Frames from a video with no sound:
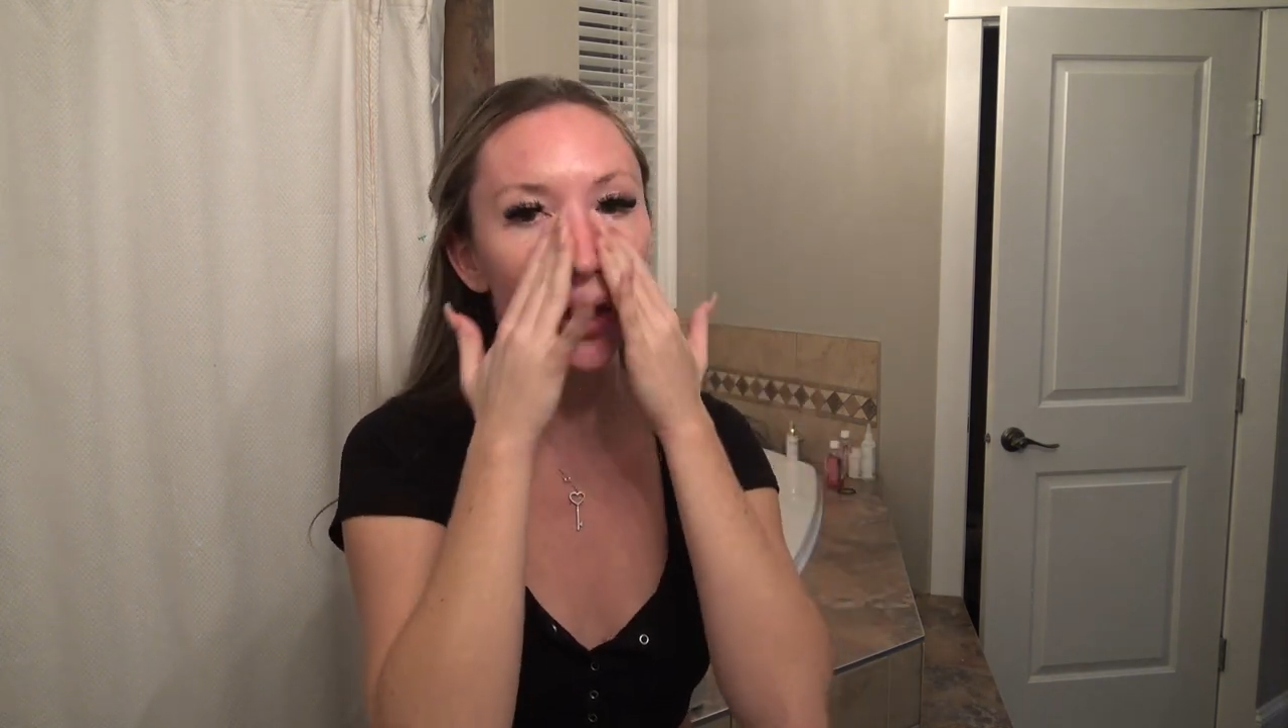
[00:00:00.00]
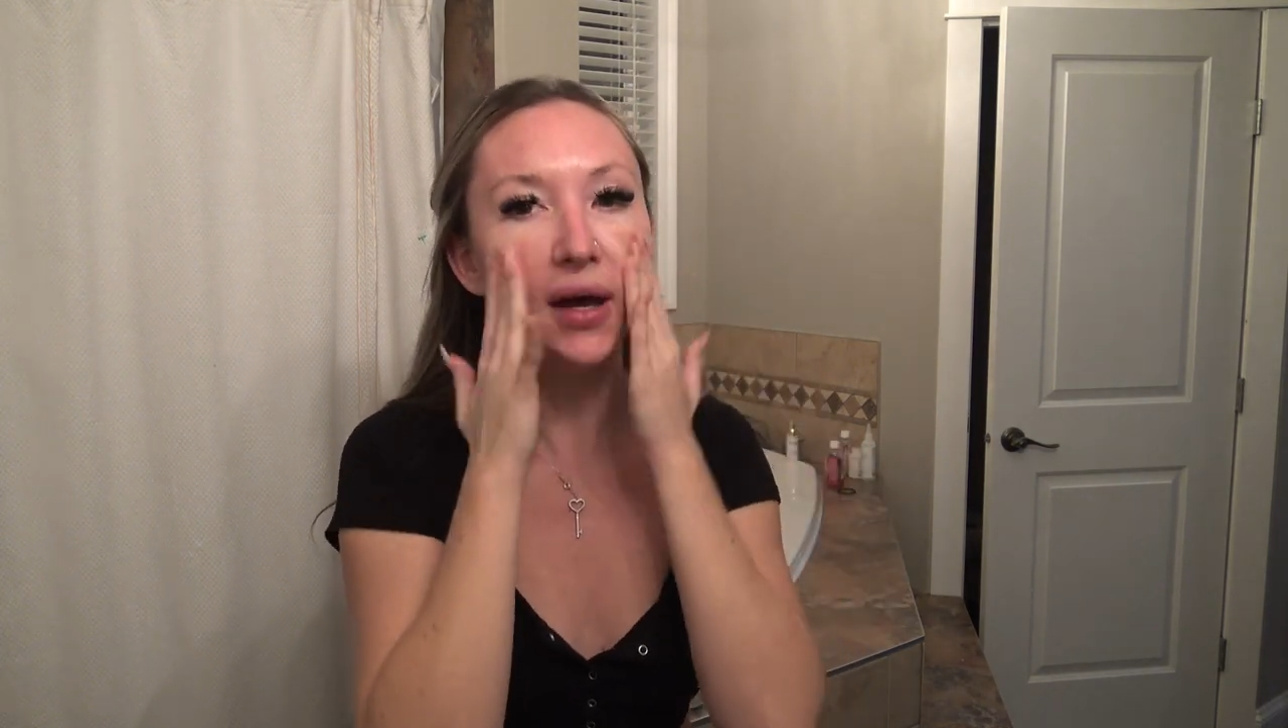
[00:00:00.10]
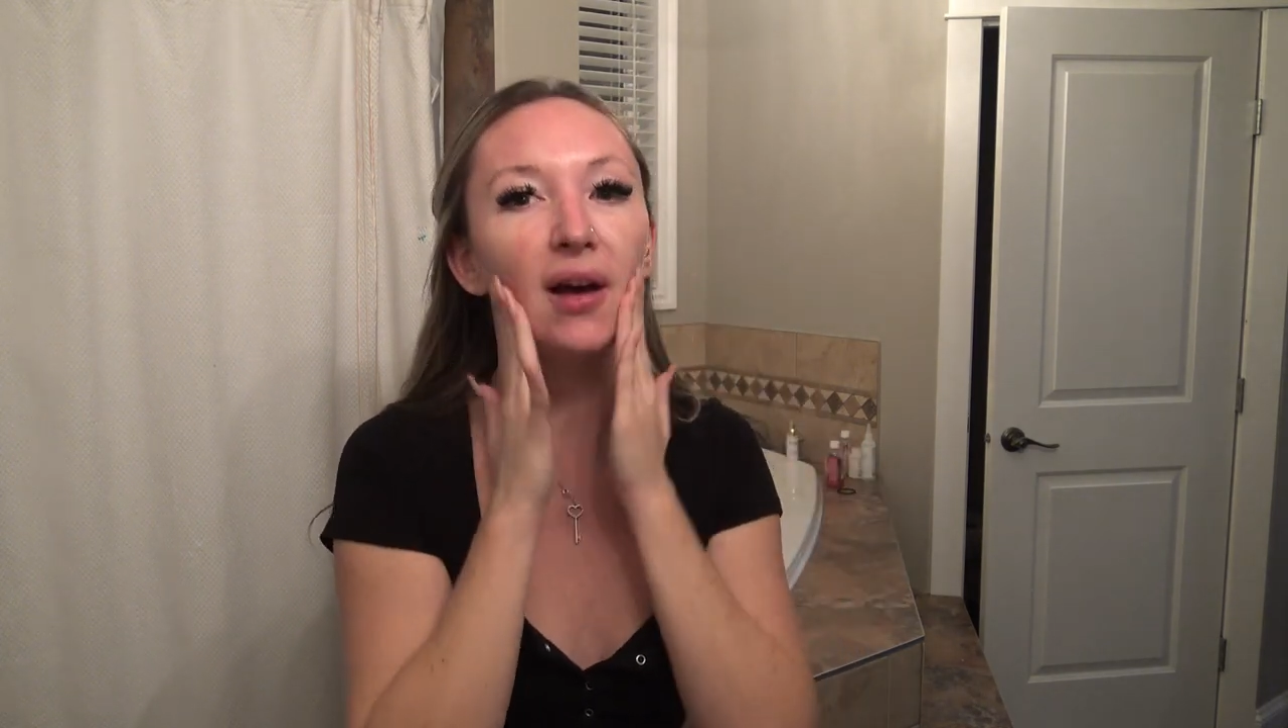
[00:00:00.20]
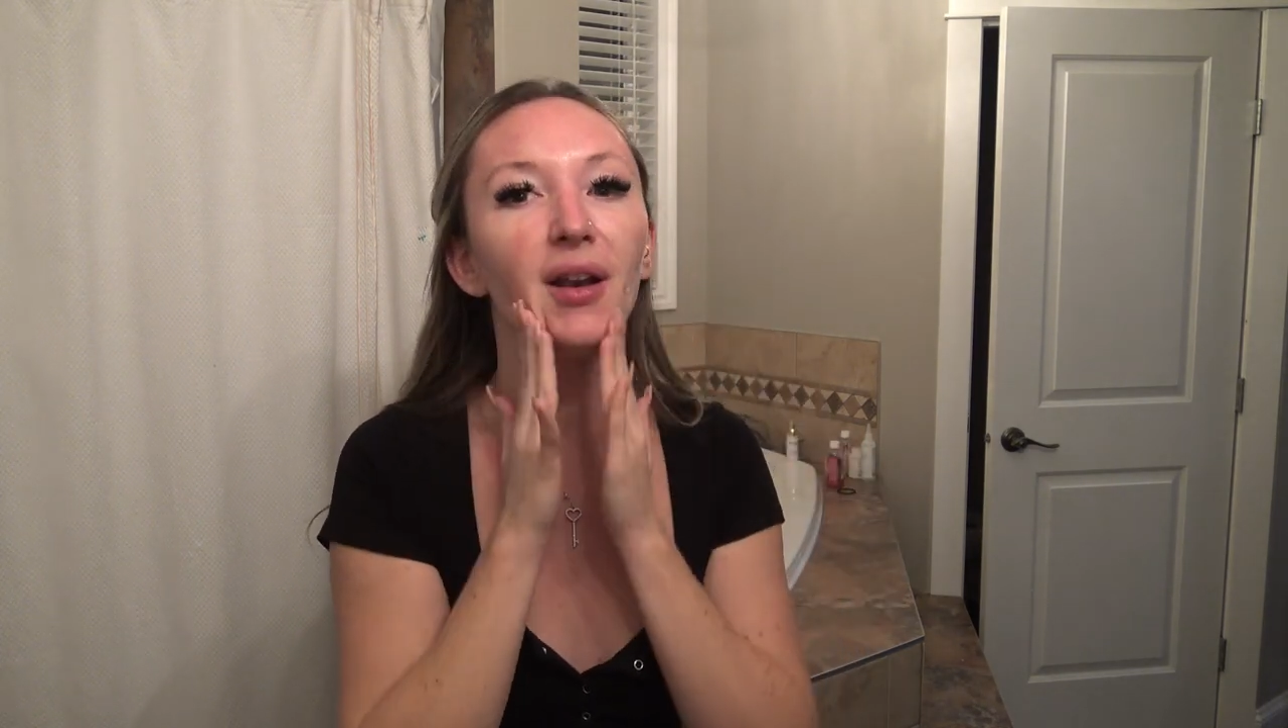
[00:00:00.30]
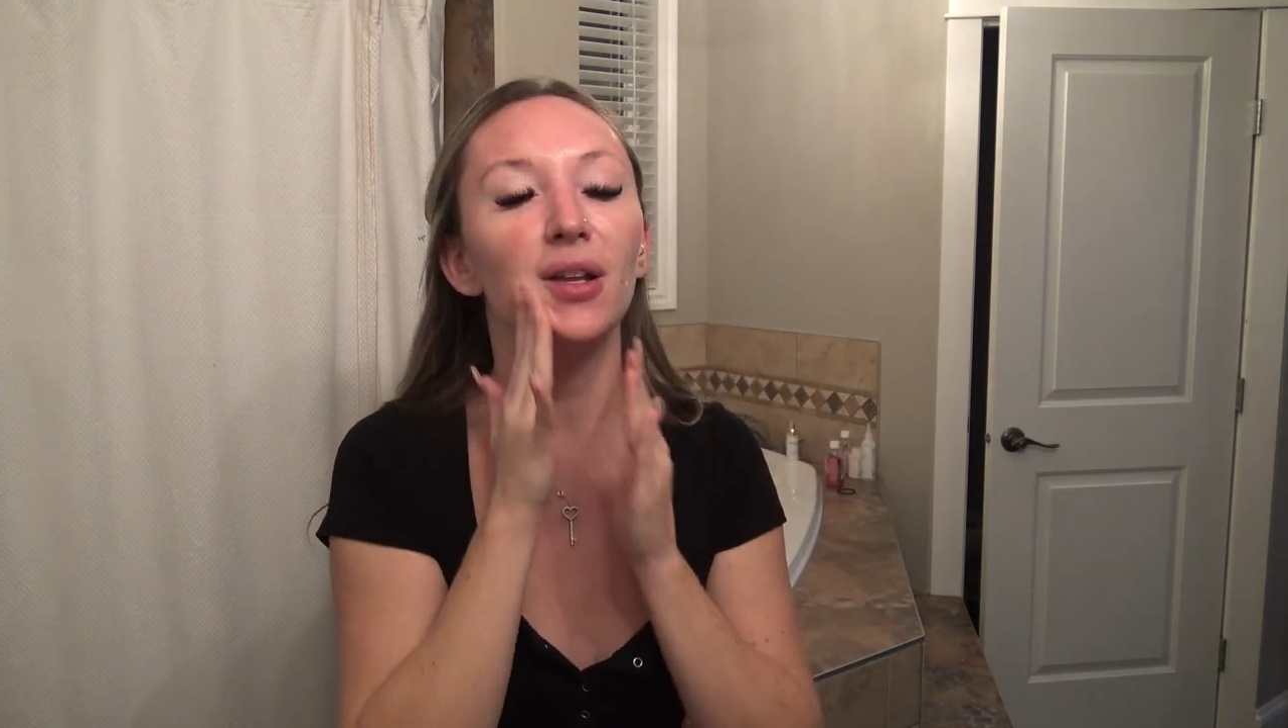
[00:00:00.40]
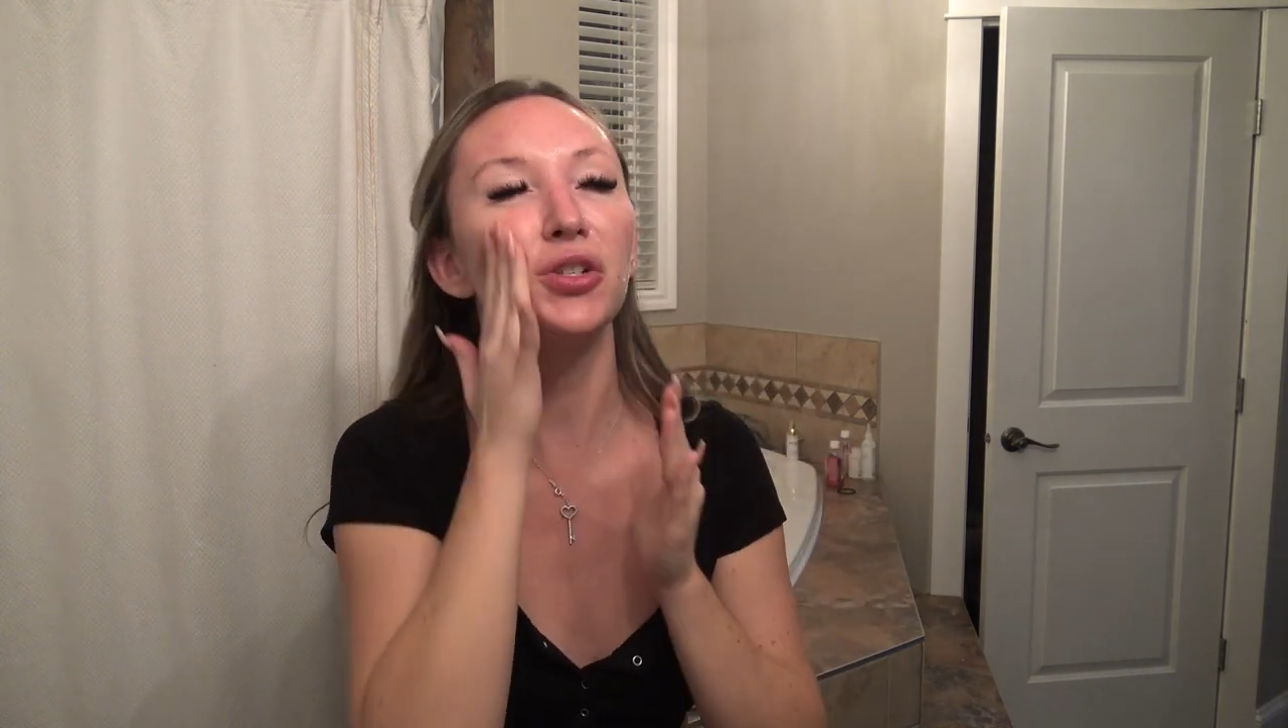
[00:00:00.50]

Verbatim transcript: had